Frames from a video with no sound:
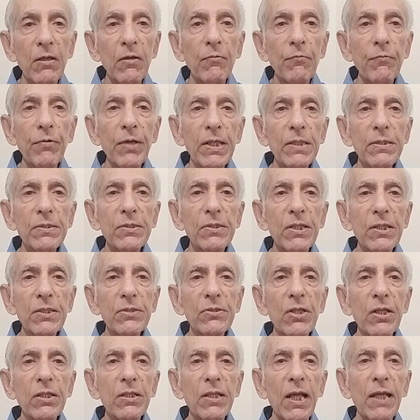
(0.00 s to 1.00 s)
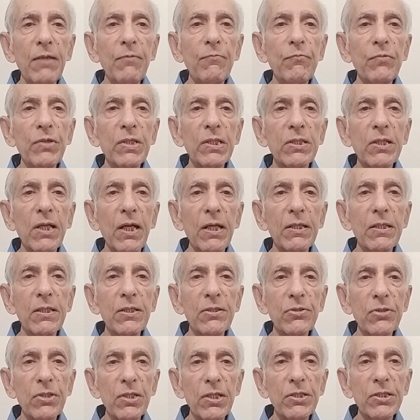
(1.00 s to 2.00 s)
Friends, this is the time we start
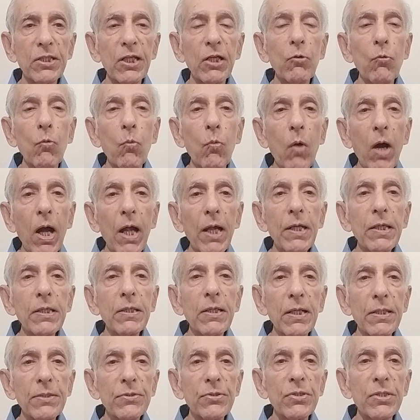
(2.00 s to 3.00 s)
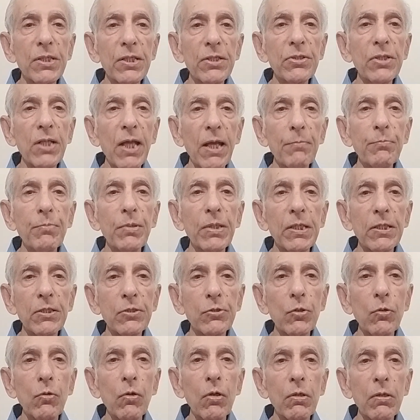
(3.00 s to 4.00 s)
discussing why does this happen
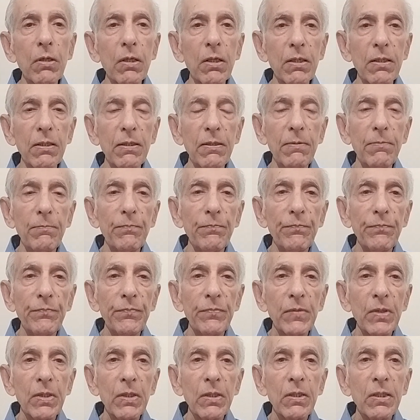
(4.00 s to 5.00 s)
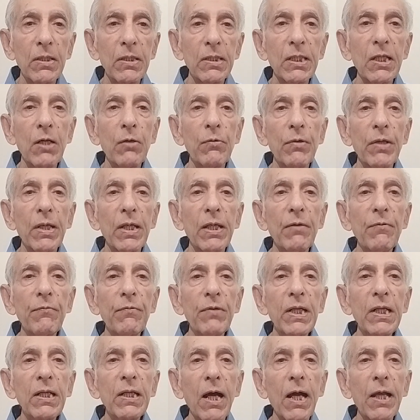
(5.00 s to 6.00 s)
at all. Now,
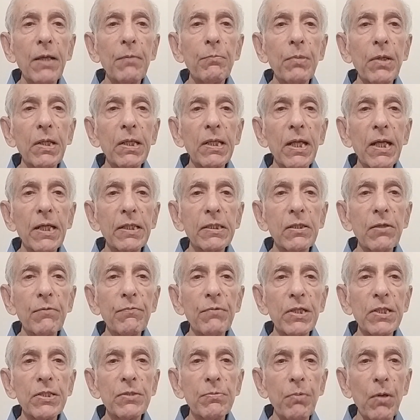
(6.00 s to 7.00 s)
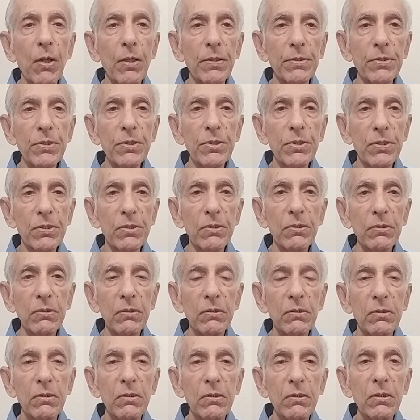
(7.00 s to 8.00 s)
every hyperreactive response
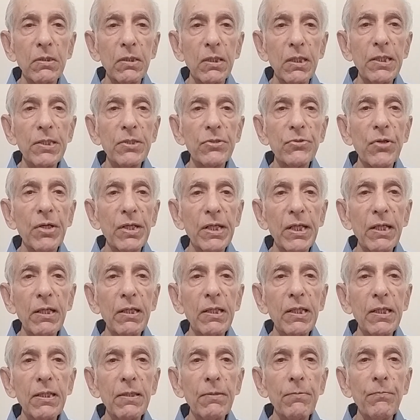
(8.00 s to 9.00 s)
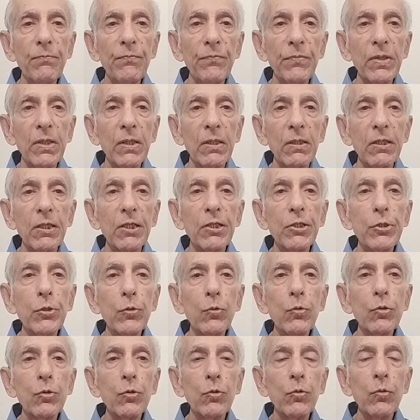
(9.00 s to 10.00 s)
is really
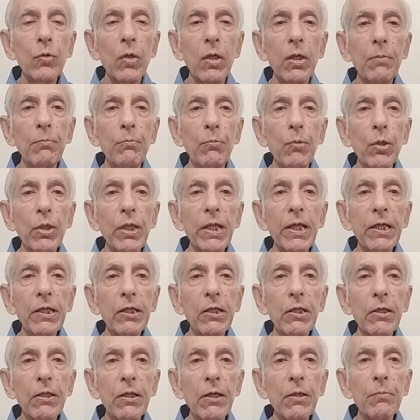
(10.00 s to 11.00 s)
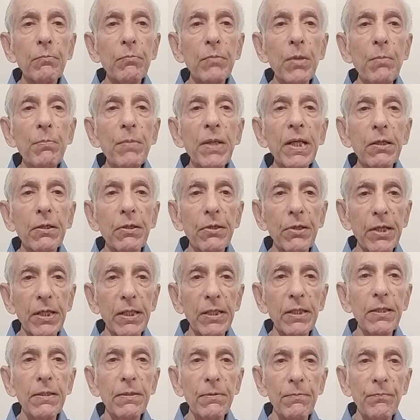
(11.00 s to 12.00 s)
due to a molecular
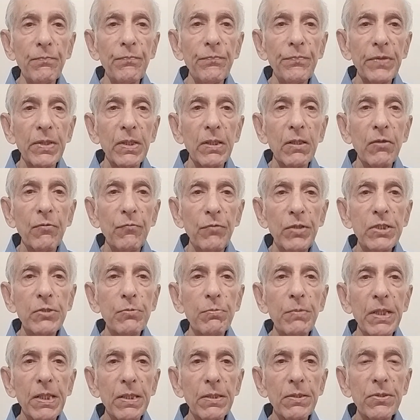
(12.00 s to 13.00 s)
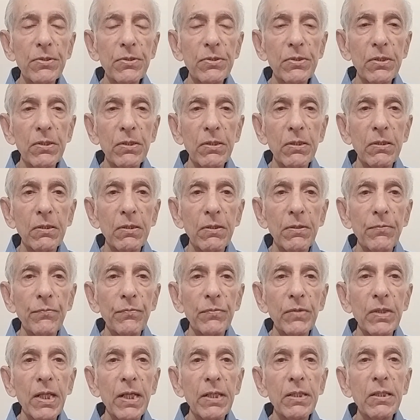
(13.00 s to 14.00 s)
mimicry, which means
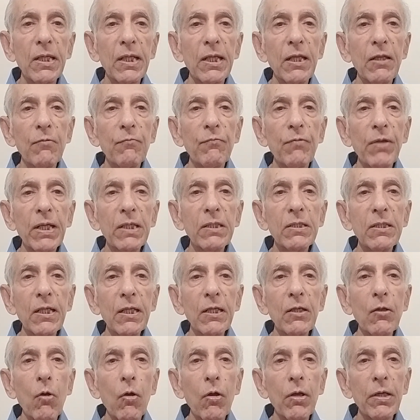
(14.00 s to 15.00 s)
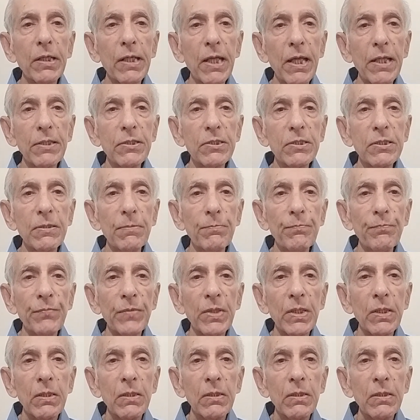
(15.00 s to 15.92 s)
that the infecting organism